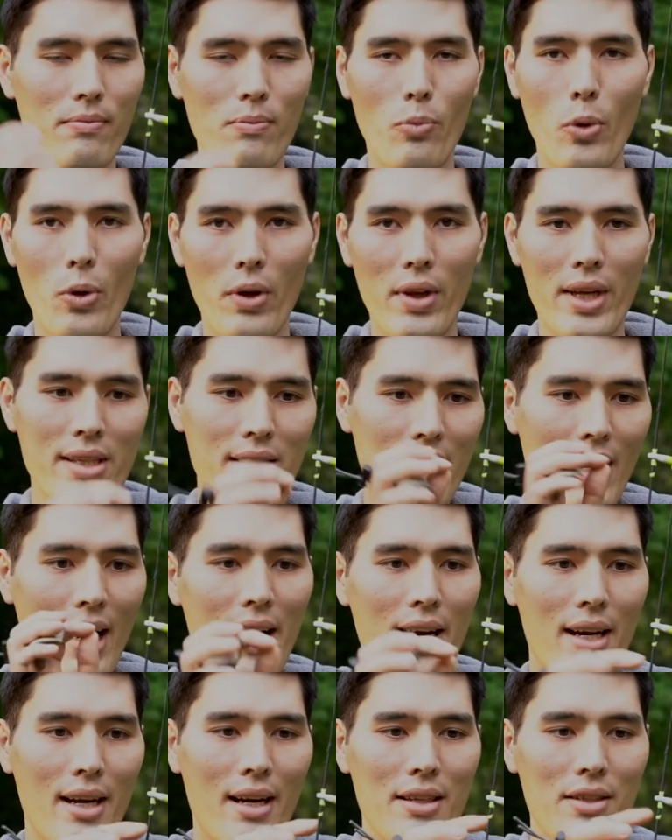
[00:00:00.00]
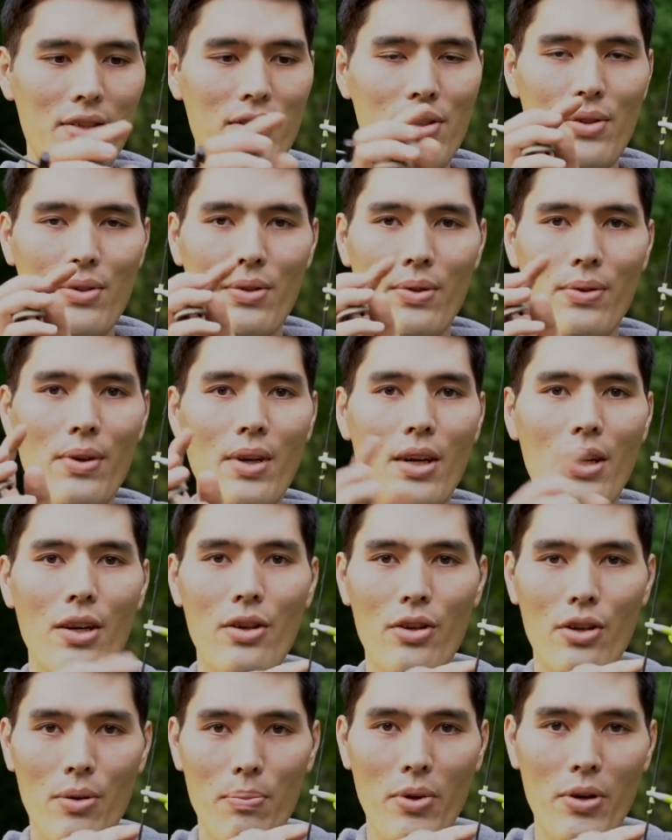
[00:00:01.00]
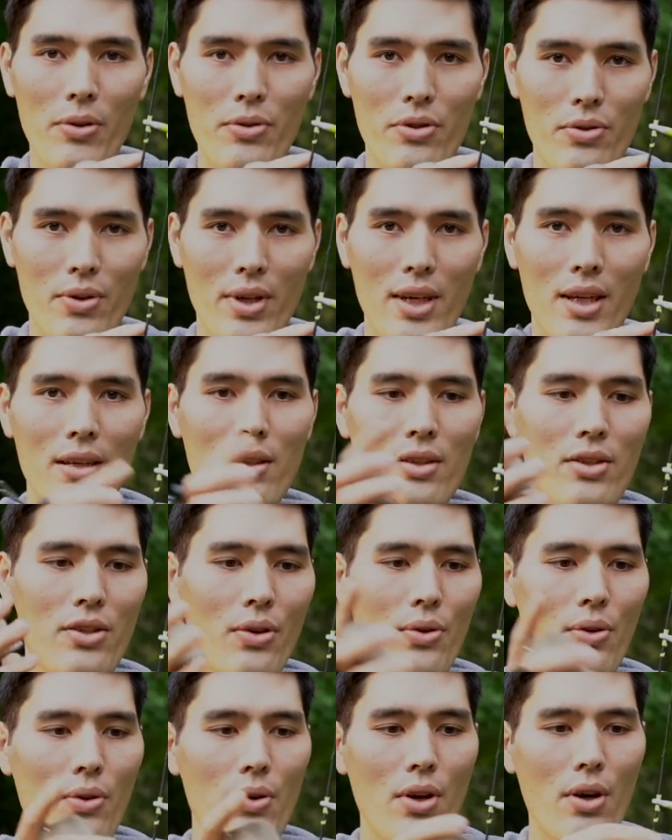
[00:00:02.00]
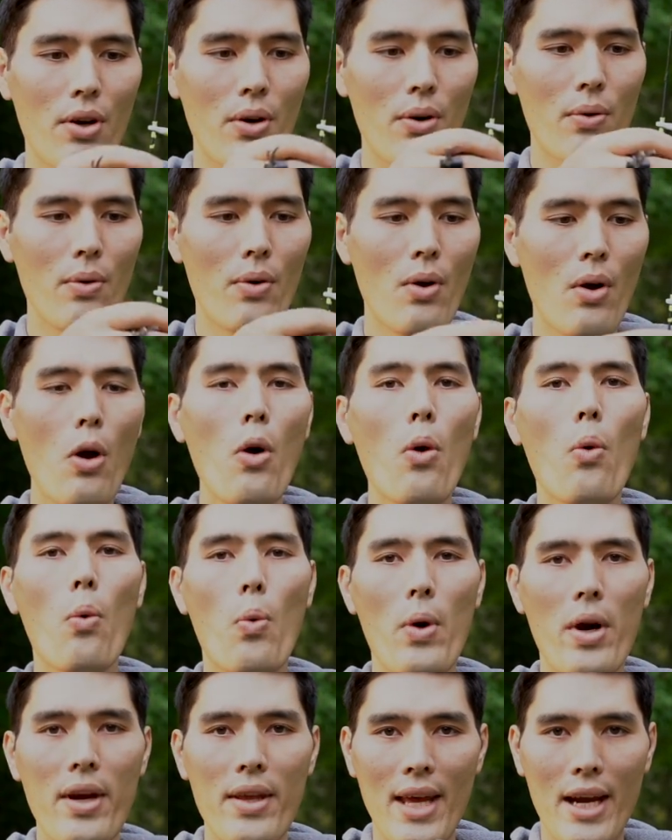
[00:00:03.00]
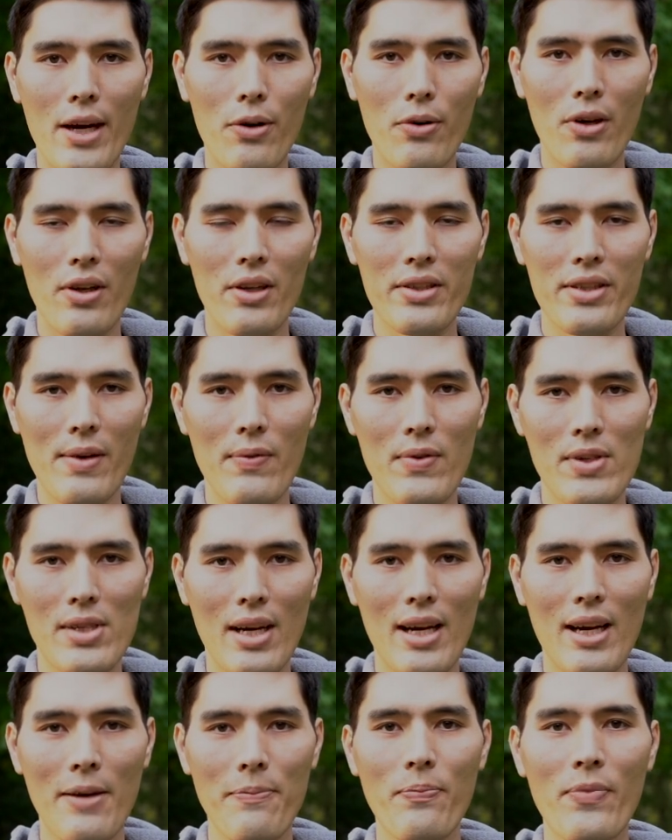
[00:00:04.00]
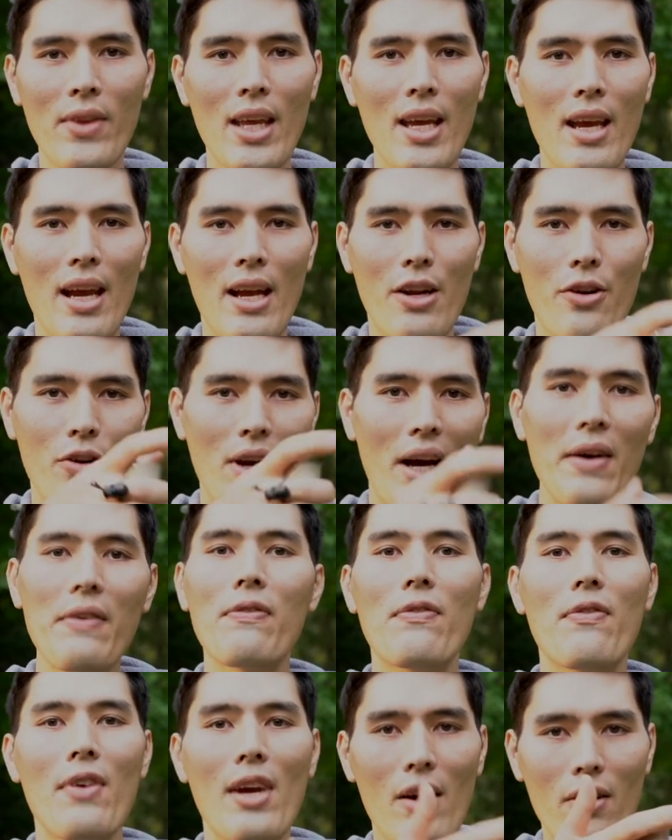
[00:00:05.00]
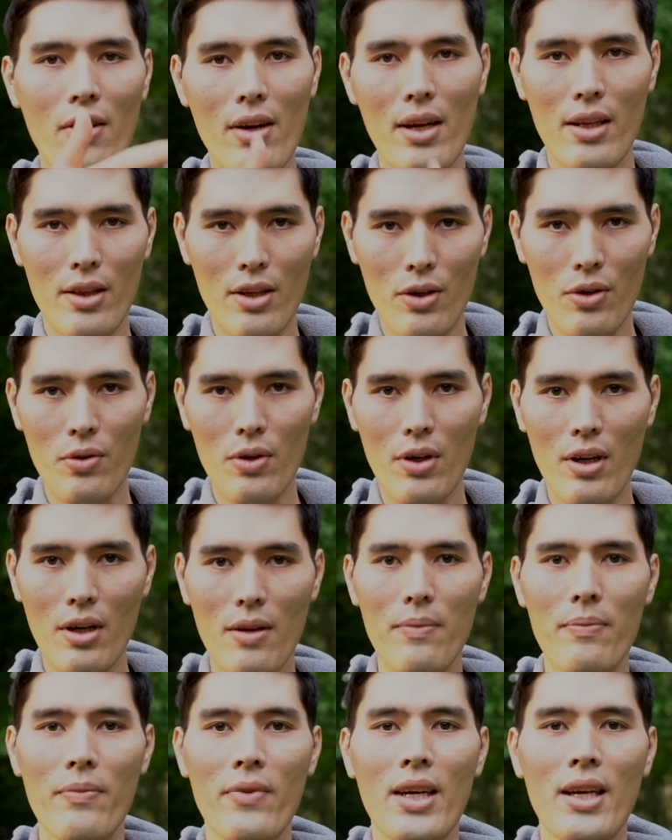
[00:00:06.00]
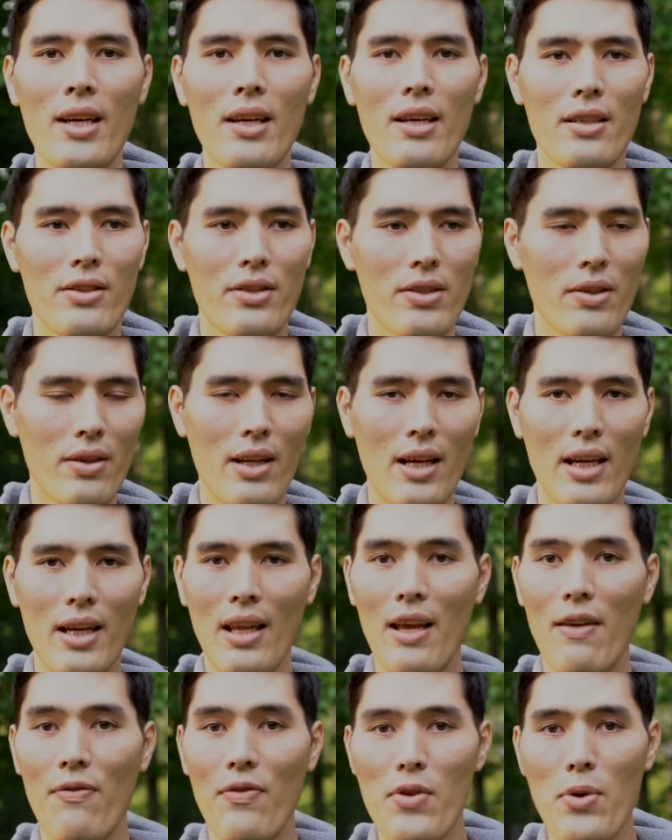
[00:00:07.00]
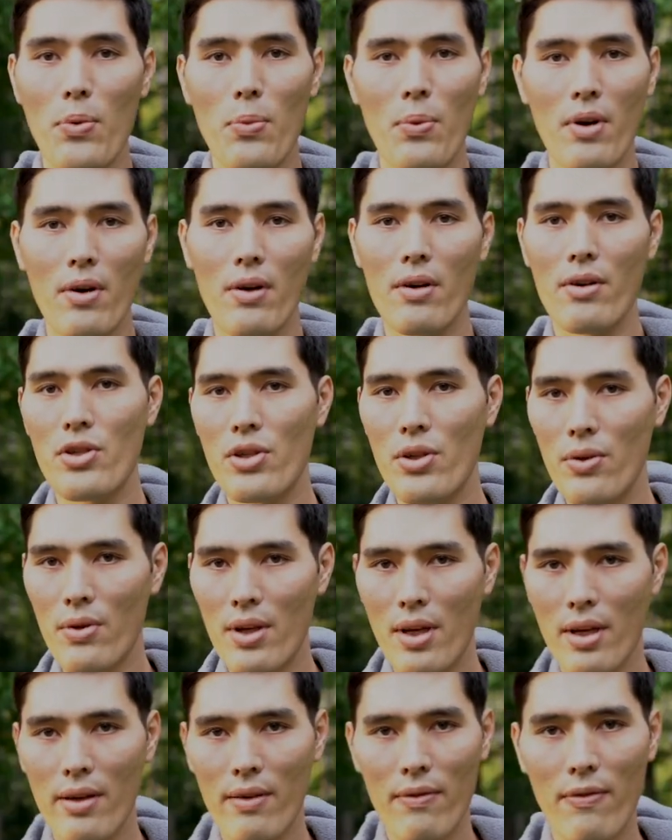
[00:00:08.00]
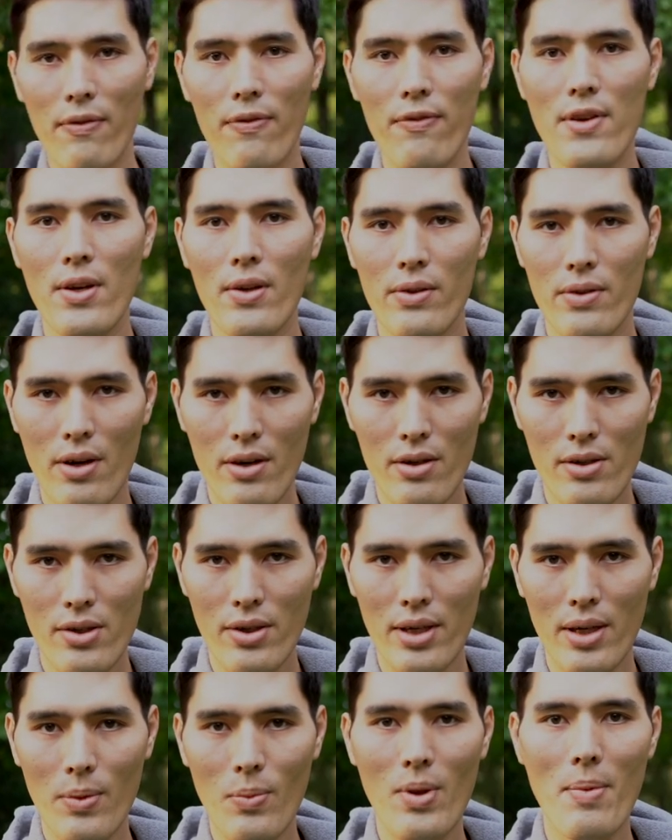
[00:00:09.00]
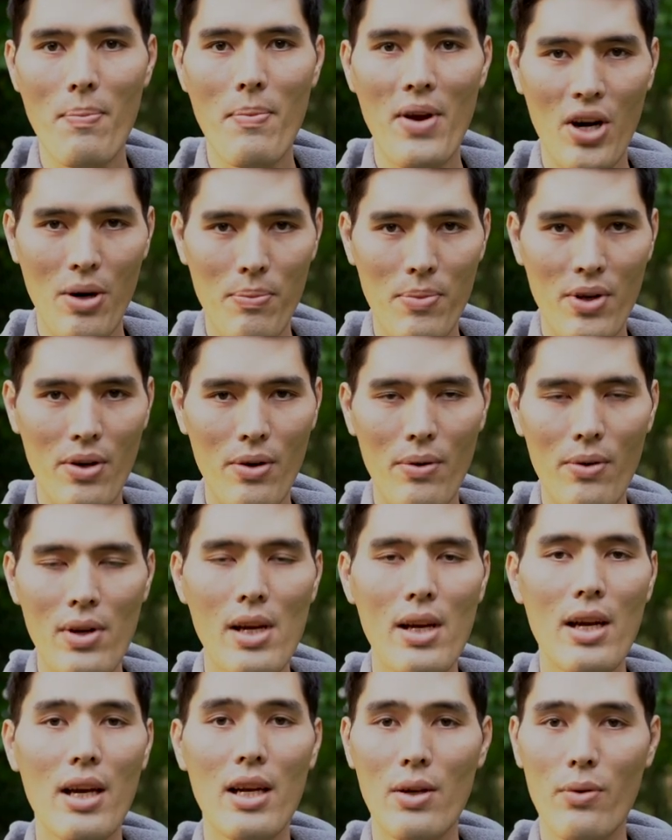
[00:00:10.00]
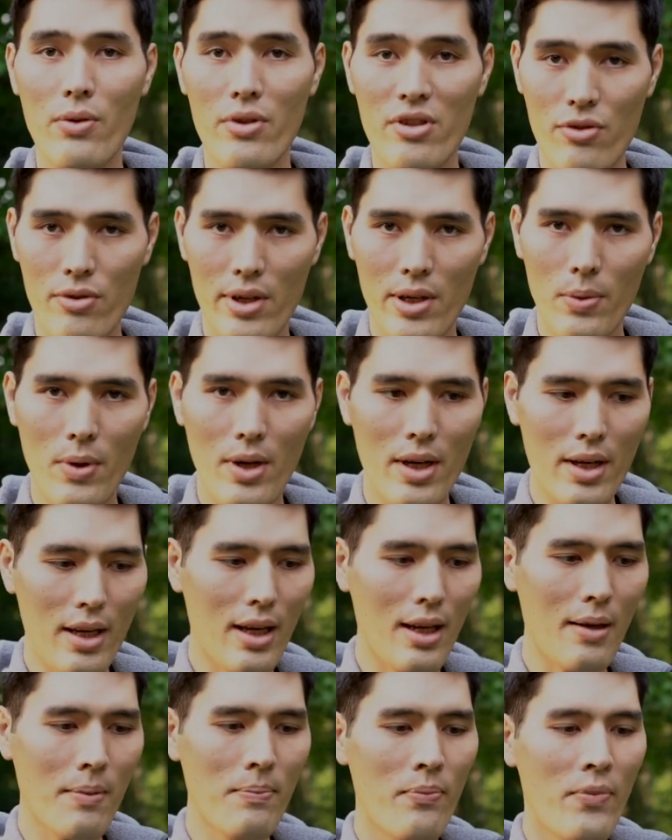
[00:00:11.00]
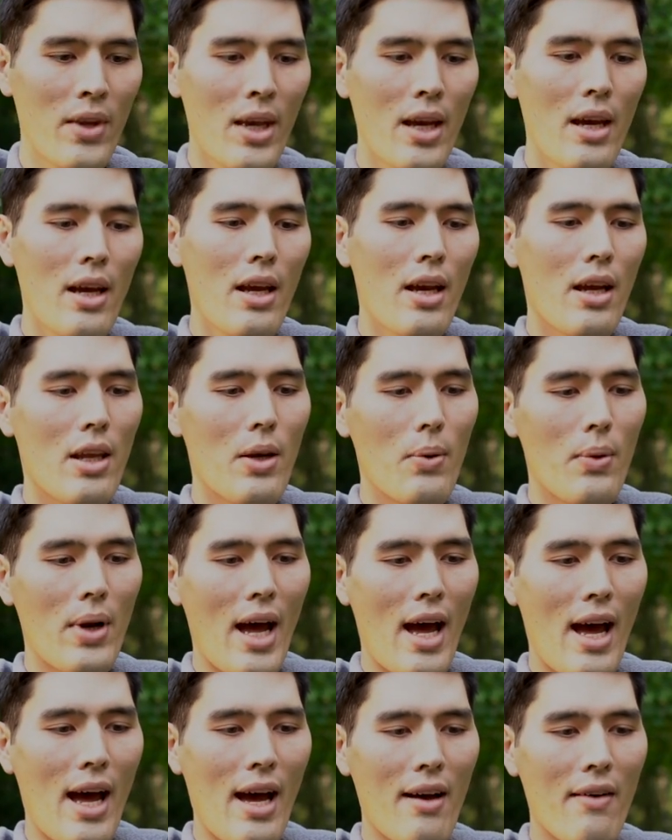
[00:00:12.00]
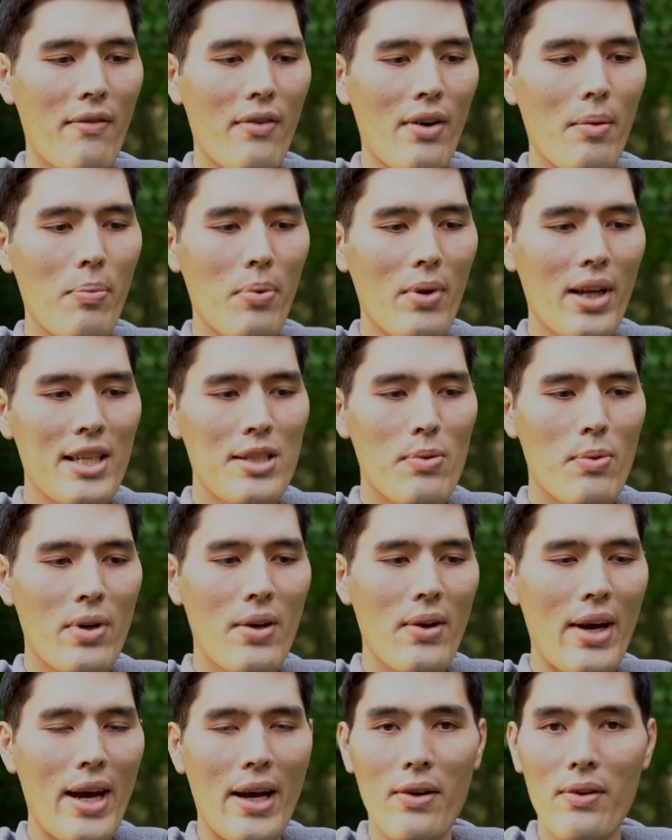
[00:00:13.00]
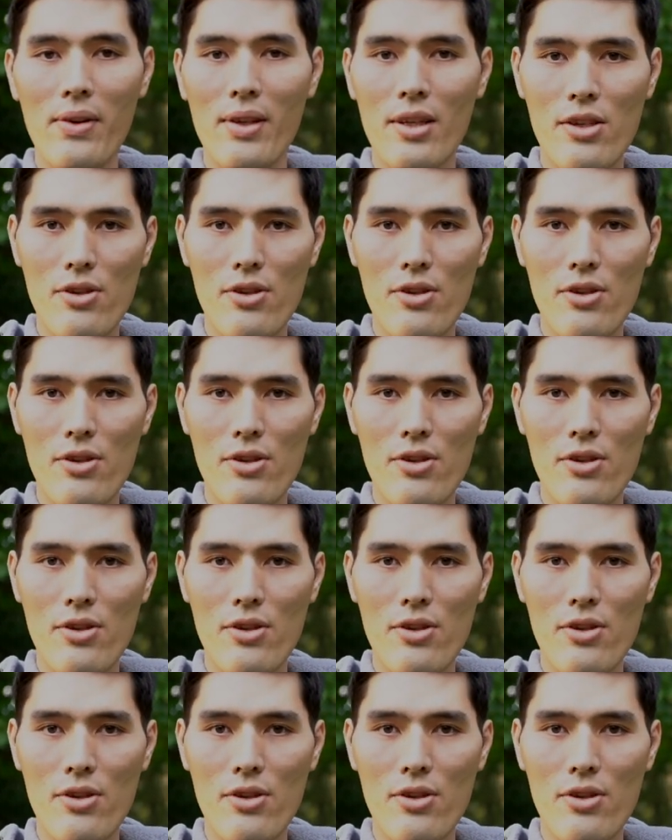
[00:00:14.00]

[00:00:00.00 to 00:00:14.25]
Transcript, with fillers: more or less tied onto your bowstring, so you know where that crawl is every time, and you're not varying the crawl so like if you were shooting field archery with a bare bow and you were string walking, you would have a place where you held the